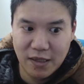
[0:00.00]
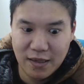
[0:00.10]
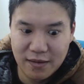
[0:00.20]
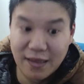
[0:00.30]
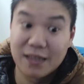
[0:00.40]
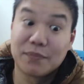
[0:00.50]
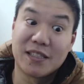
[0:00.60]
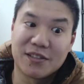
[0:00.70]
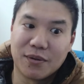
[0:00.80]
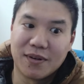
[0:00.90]
they like my
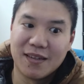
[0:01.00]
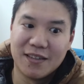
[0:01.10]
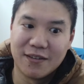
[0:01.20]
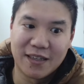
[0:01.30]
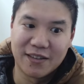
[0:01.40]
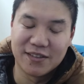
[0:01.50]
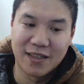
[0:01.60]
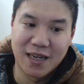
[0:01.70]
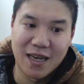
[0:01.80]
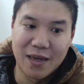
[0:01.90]
story. Like you
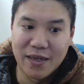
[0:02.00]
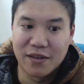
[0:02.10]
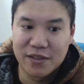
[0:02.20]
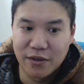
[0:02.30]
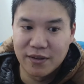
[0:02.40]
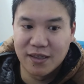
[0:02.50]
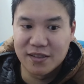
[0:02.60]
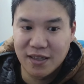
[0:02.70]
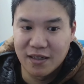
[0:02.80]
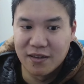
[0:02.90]
said, I am an outsider that's
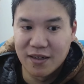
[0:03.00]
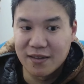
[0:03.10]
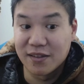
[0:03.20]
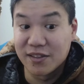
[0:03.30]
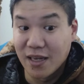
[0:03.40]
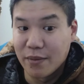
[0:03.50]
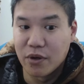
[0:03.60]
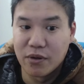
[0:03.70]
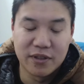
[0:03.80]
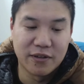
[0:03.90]
kind of not the same old.